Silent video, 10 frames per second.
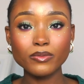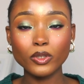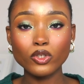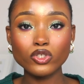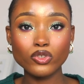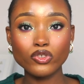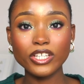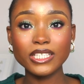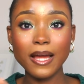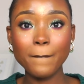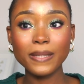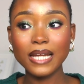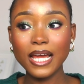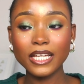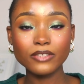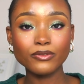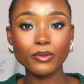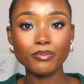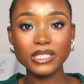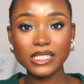because she was already applying
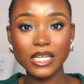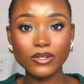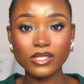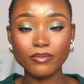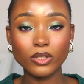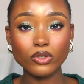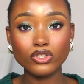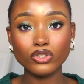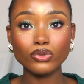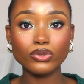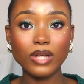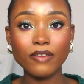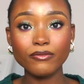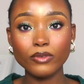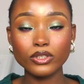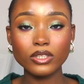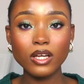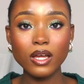for BC housing because she couldn't afford